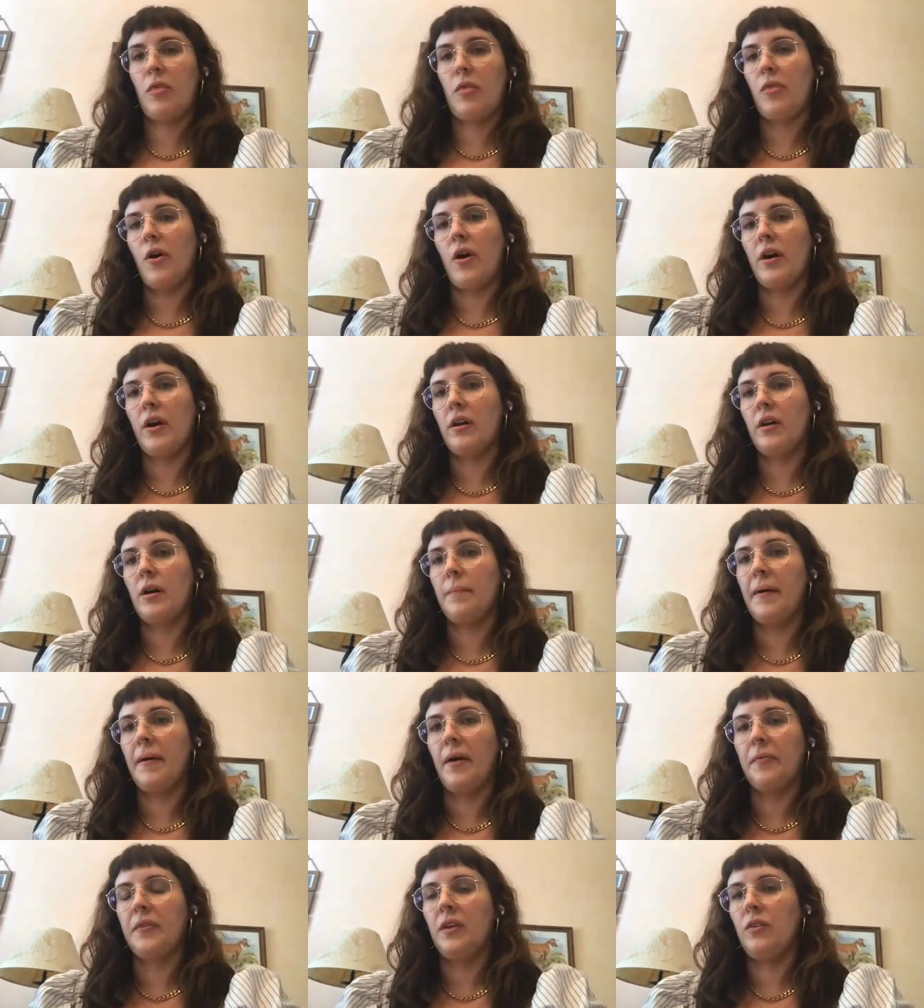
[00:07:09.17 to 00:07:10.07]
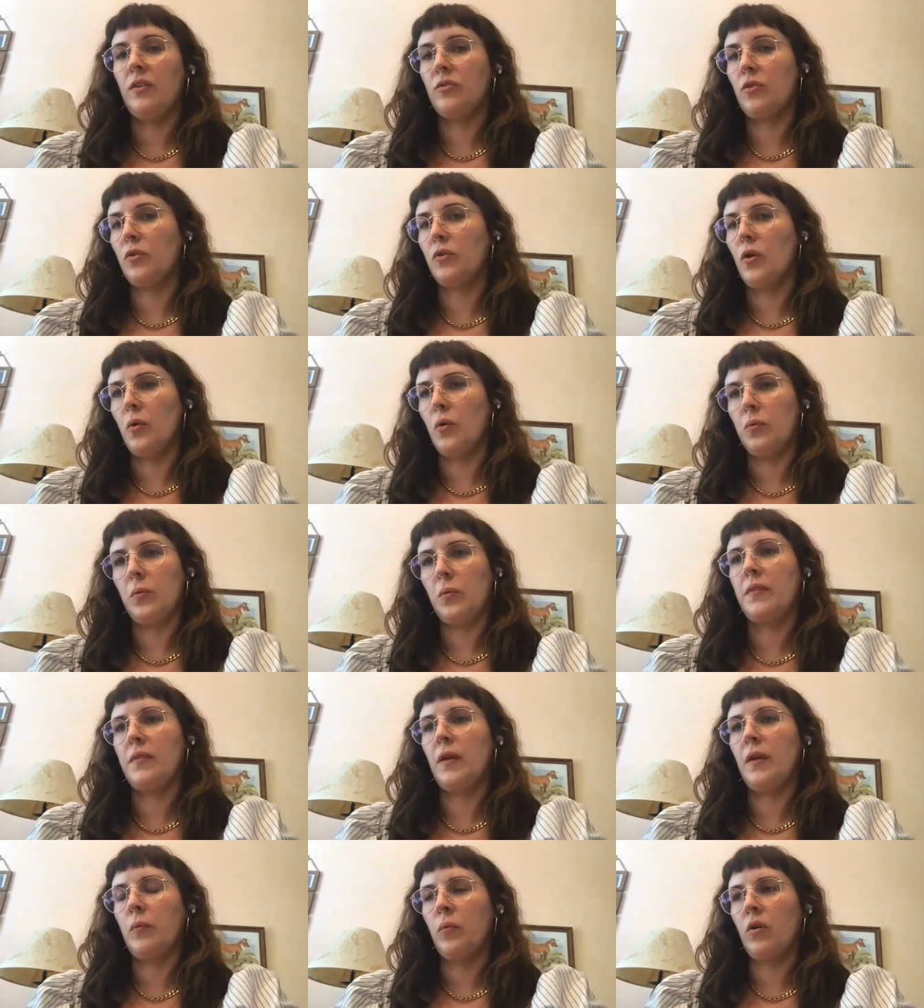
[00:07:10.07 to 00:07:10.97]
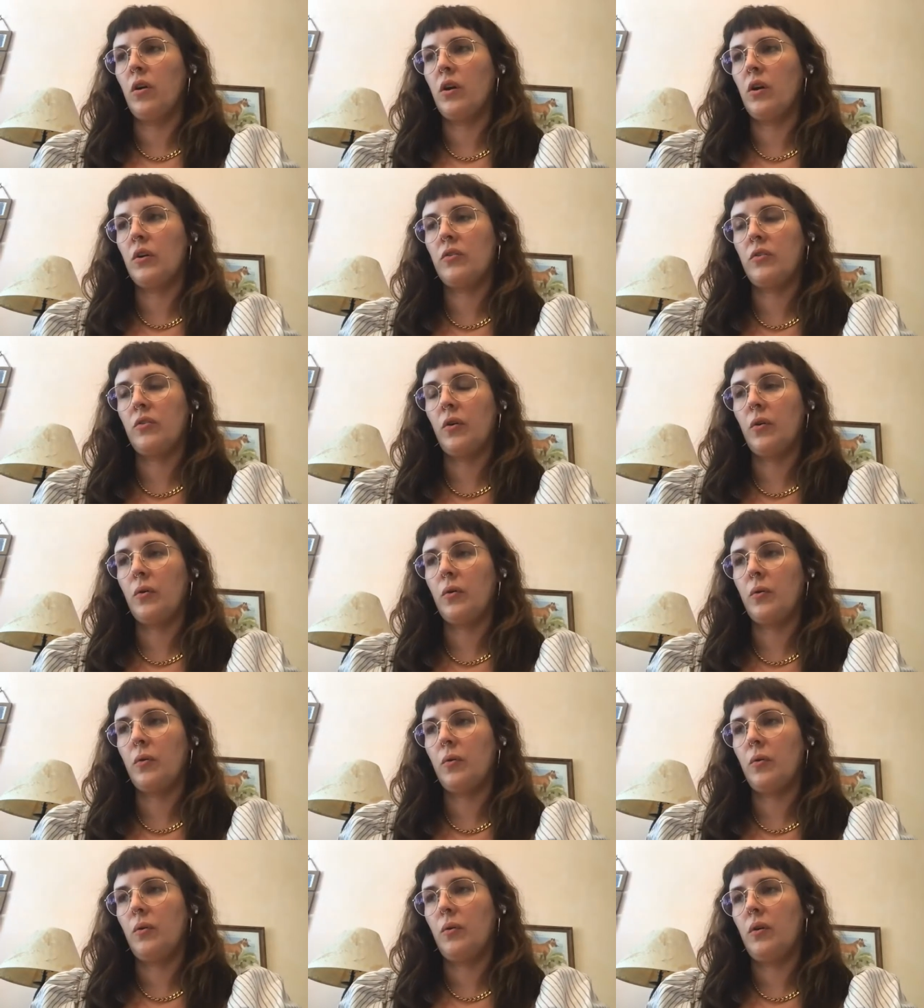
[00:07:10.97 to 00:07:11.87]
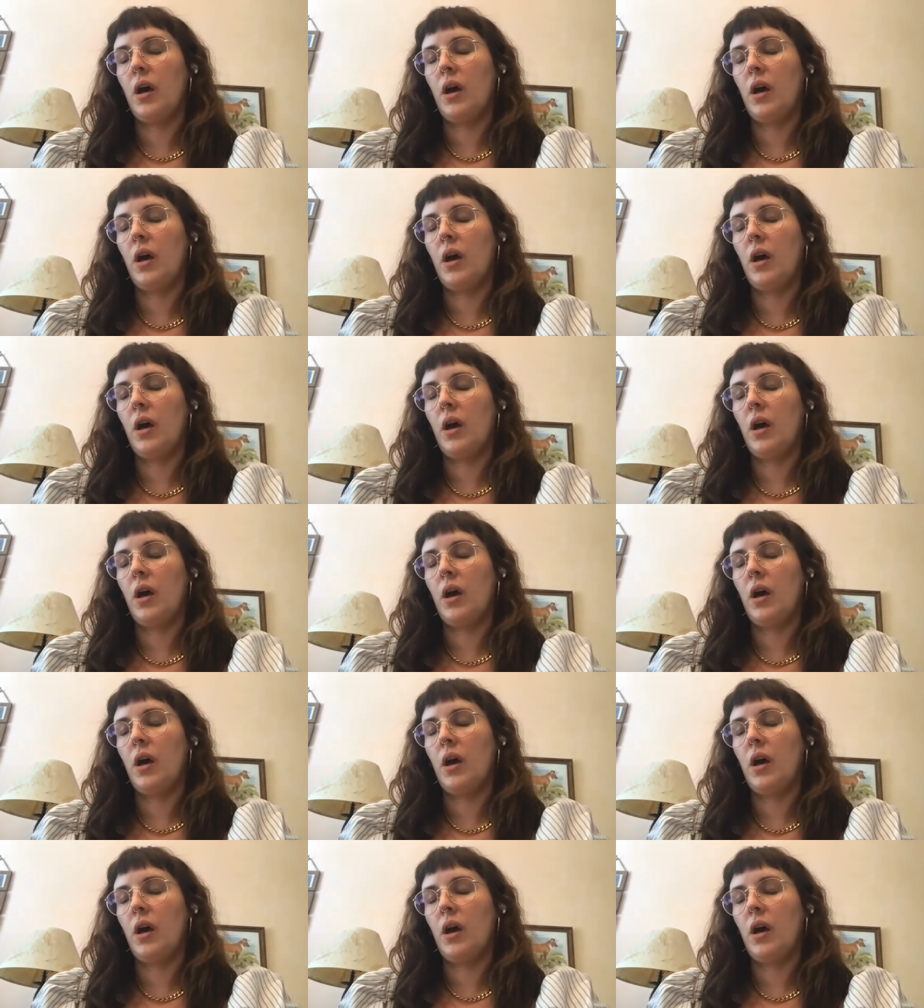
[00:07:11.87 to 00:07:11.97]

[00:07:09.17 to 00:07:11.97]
thought about these or known what they were. So